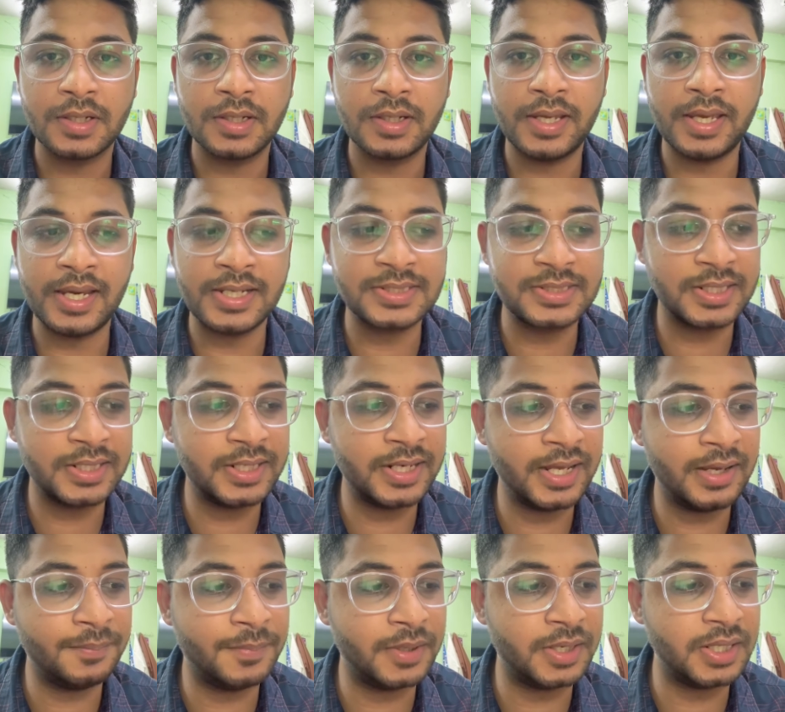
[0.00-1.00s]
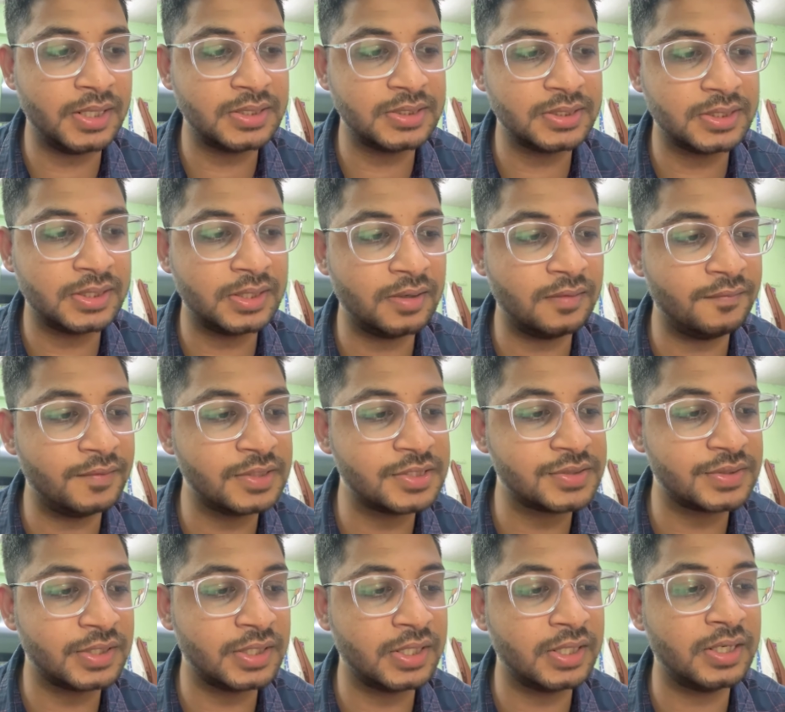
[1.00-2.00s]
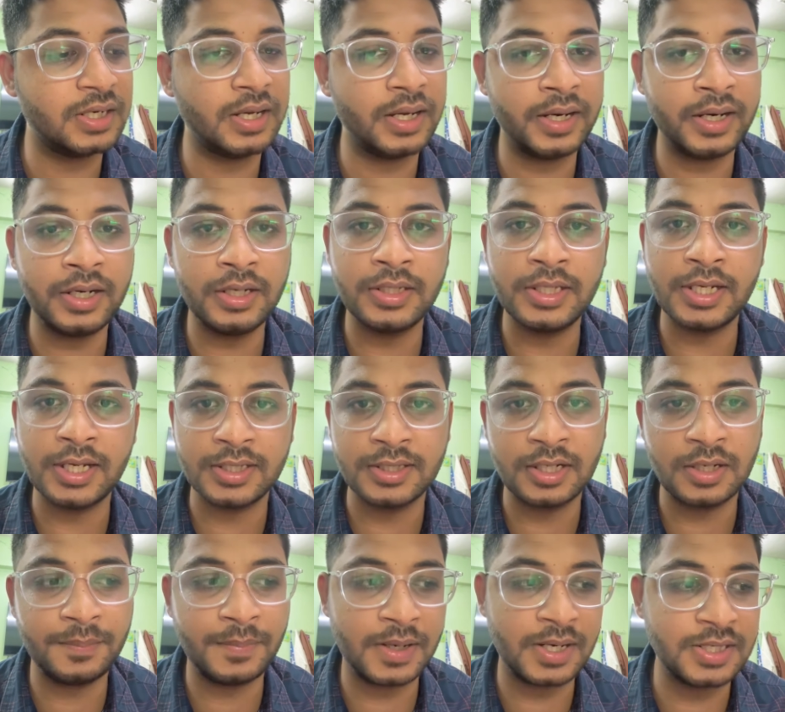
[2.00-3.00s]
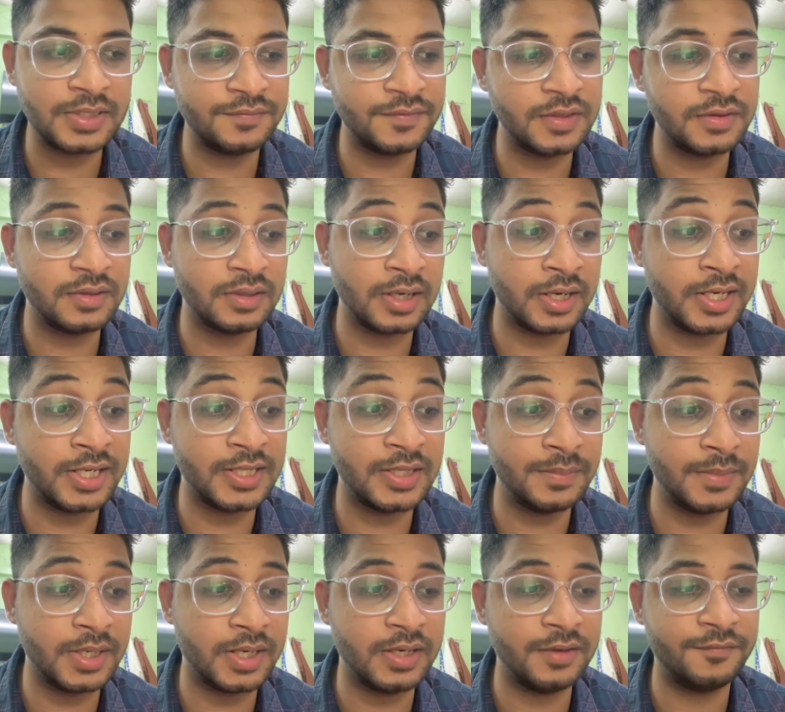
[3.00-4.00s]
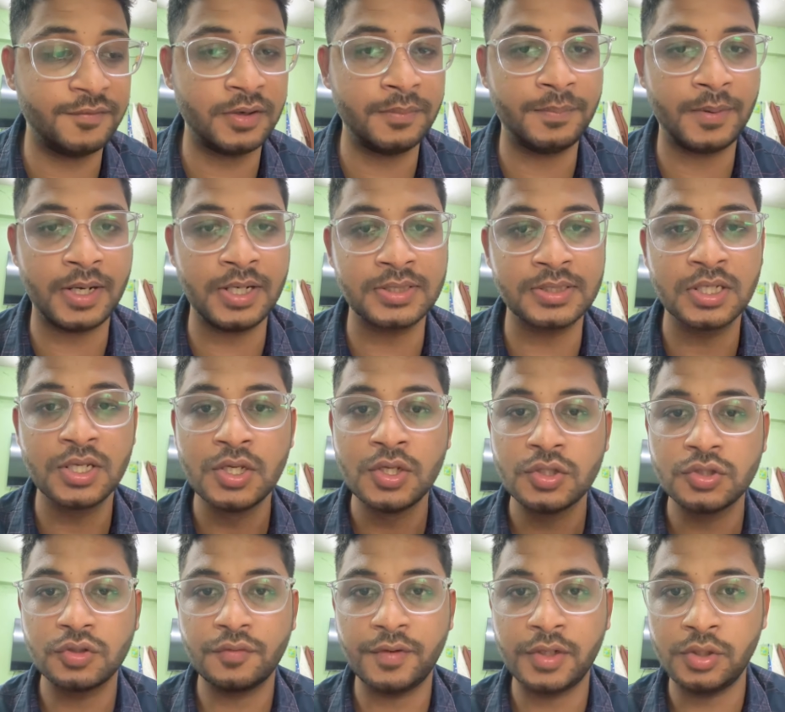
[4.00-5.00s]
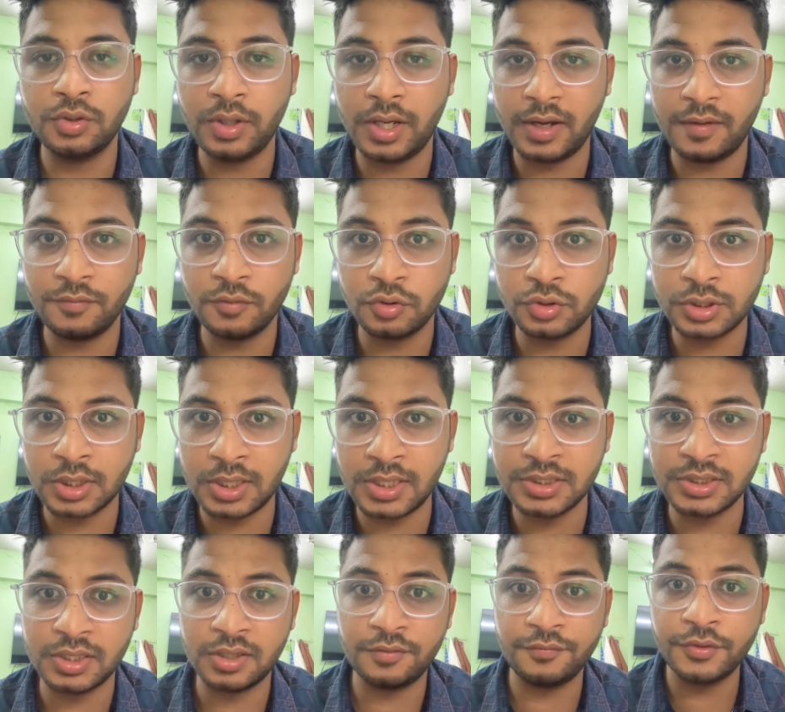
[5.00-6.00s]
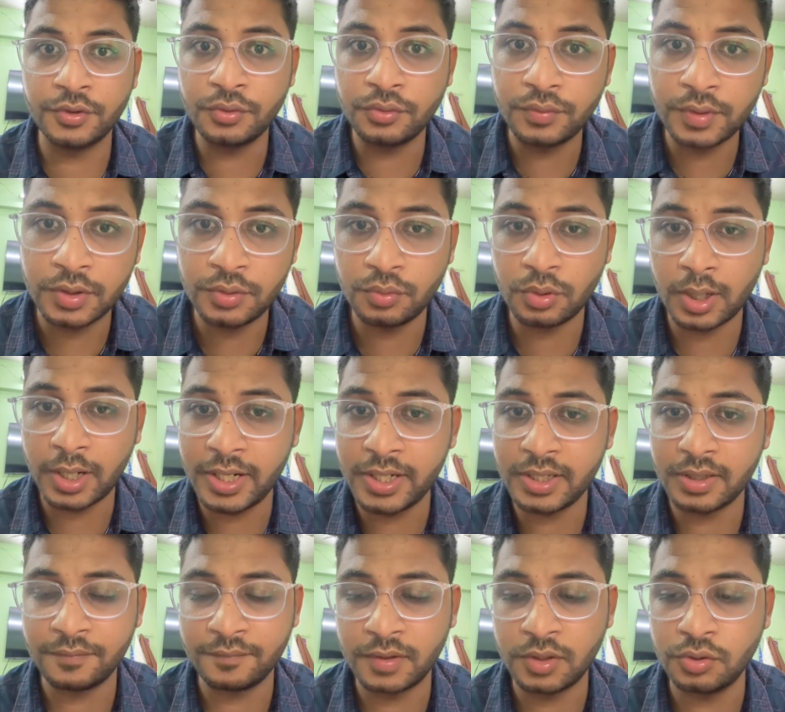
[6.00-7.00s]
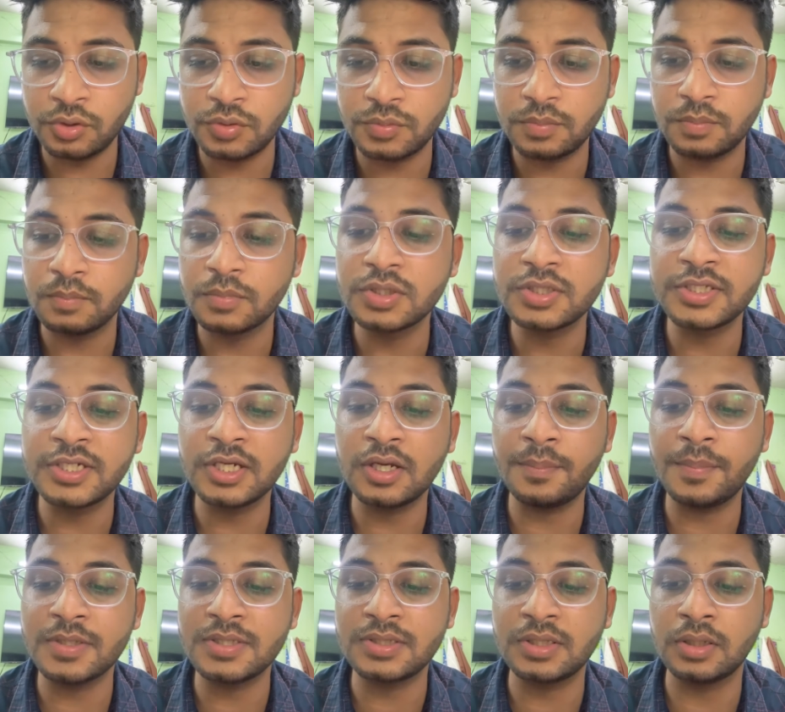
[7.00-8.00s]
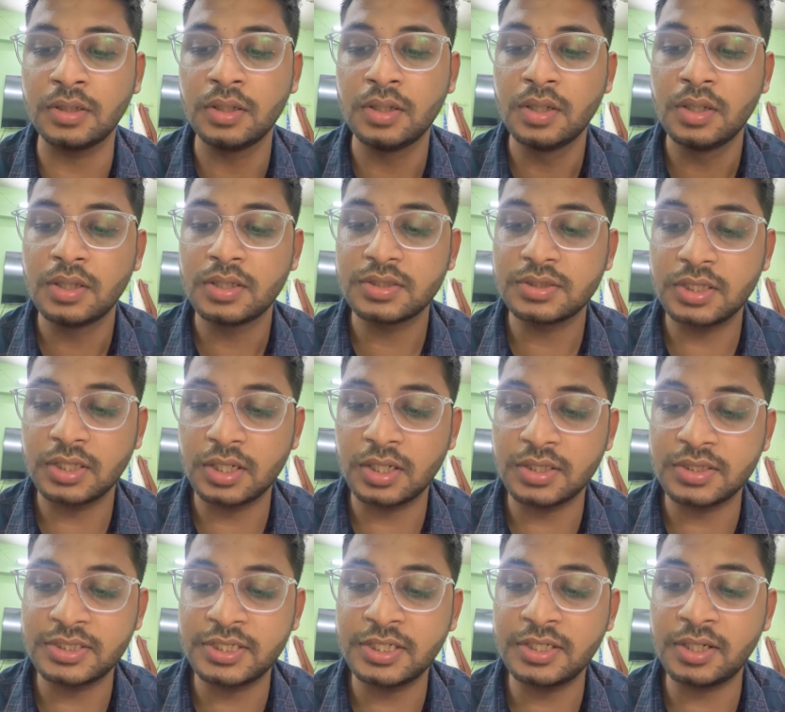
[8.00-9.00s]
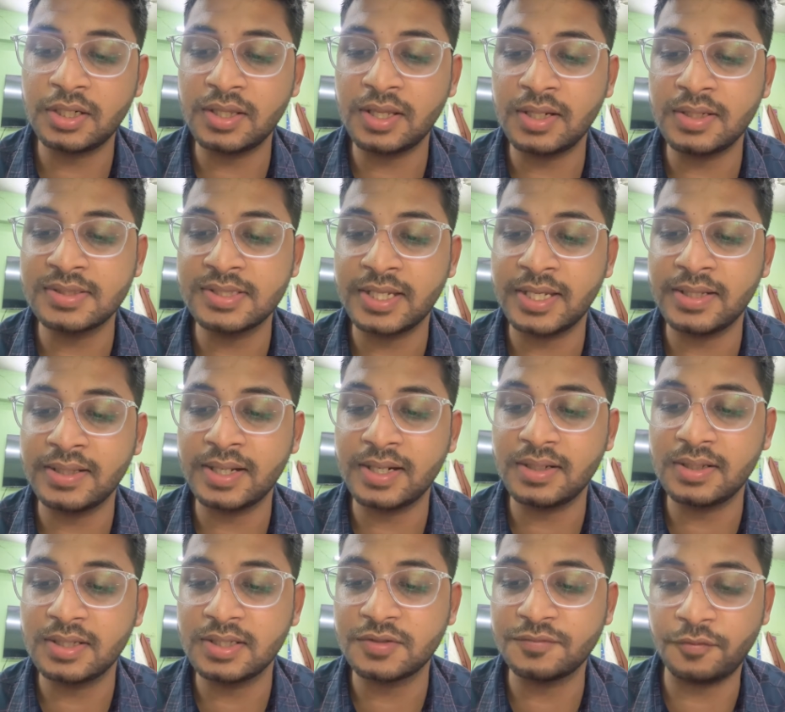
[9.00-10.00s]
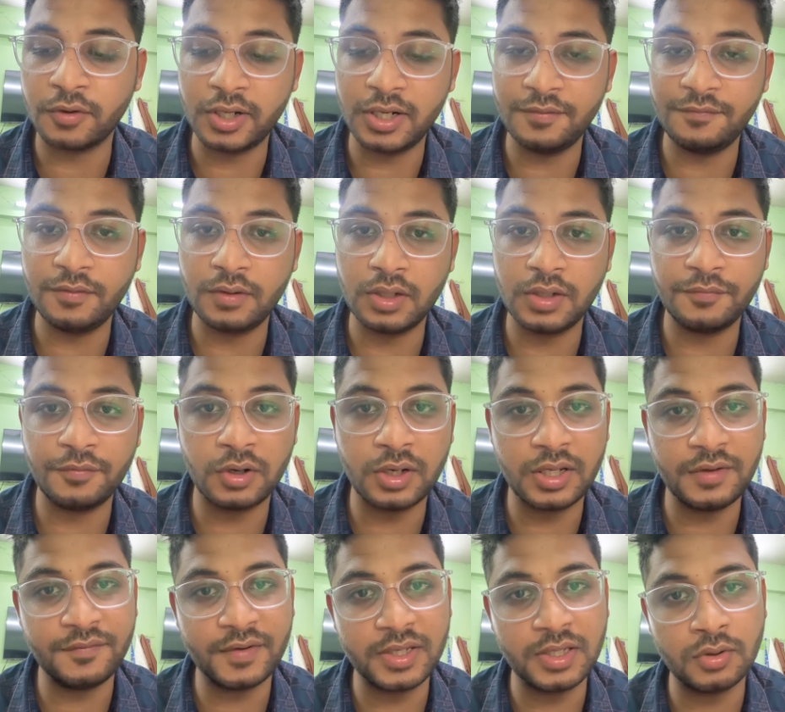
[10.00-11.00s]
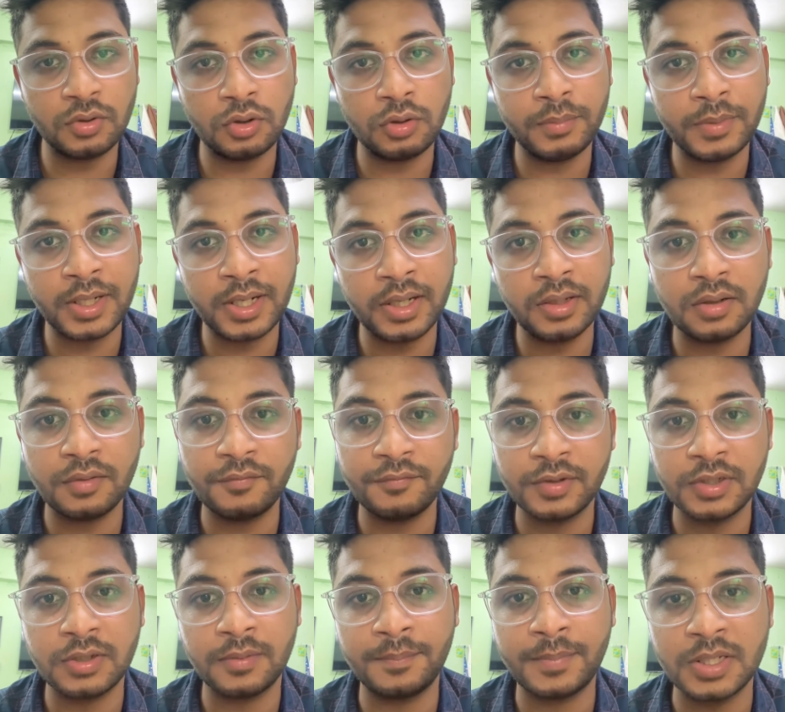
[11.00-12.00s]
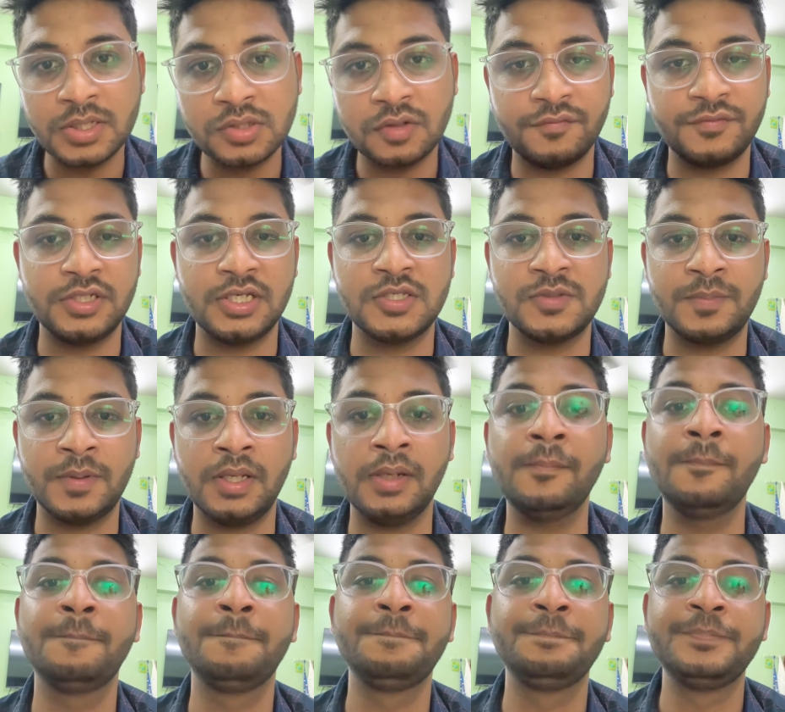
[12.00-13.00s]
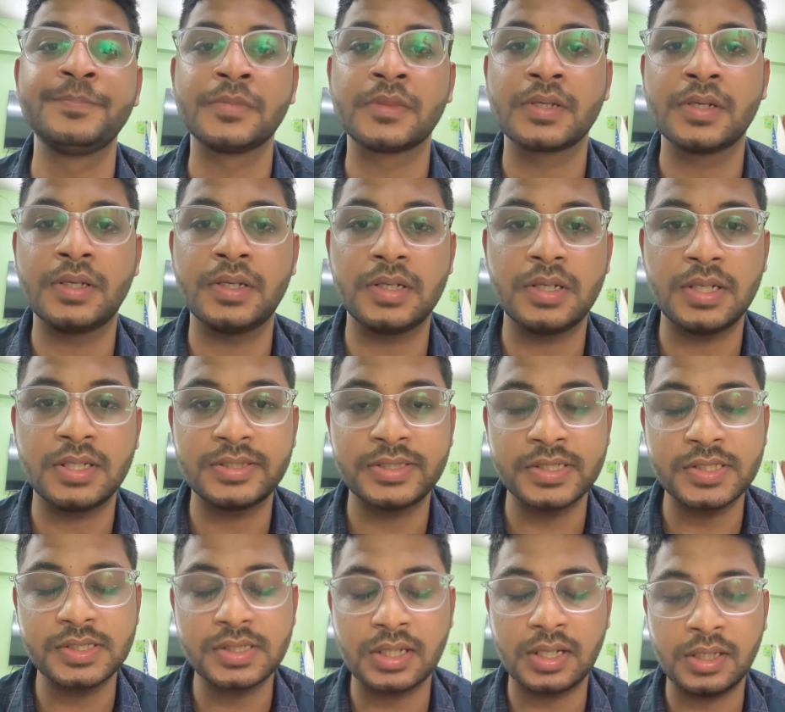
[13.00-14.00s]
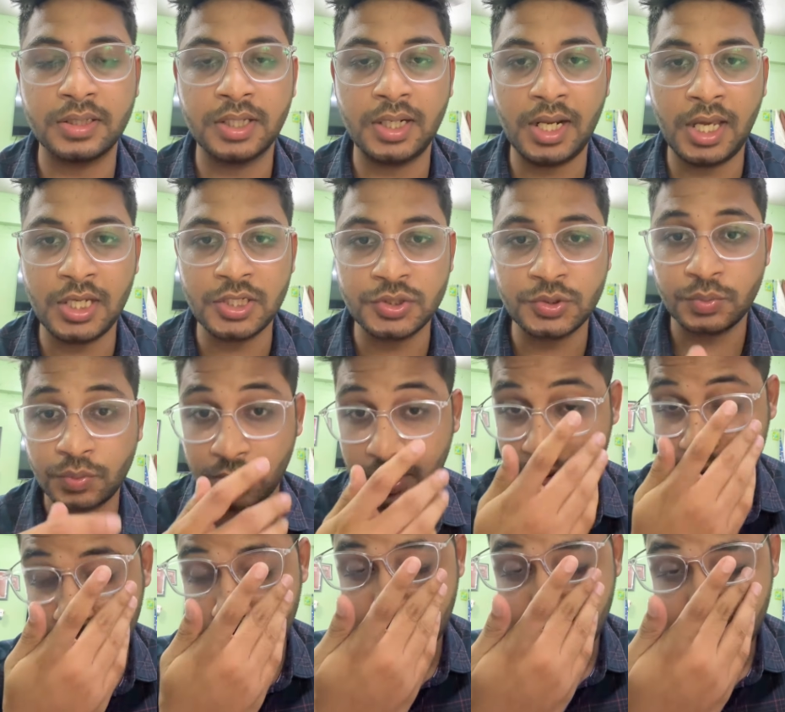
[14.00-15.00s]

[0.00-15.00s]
accelerated hypertension, LV strain, and the other parts with arrhythmia, different parts. So when you have those collection, and when you stick up a sticker there saying that this 45-year-old male had come with complaints of chest pain since the last 2 hours,